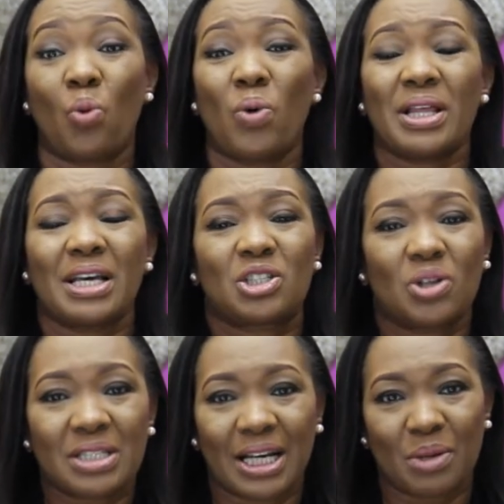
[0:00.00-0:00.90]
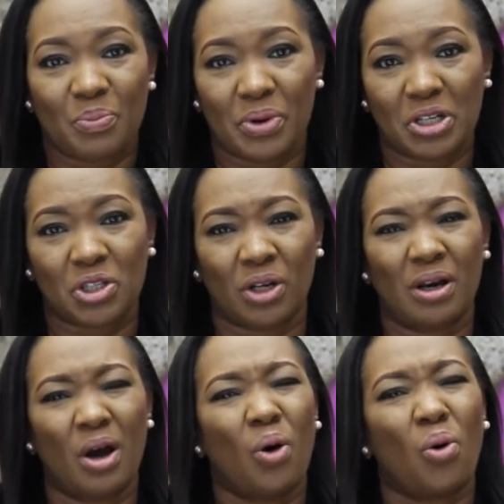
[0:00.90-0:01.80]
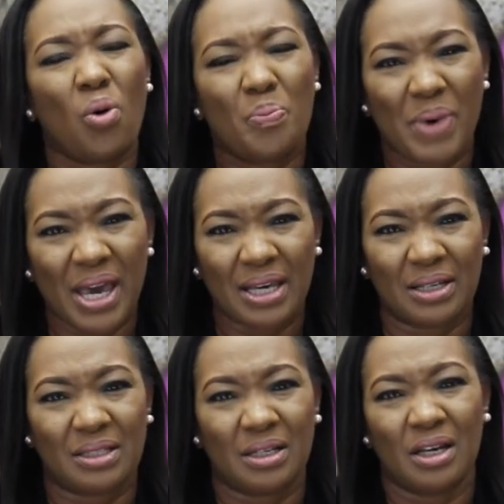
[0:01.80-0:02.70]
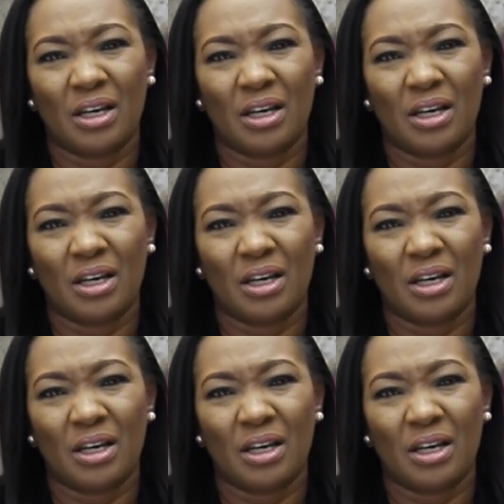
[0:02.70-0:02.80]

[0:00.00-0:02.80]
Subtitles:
whether it's just an impression, obey it.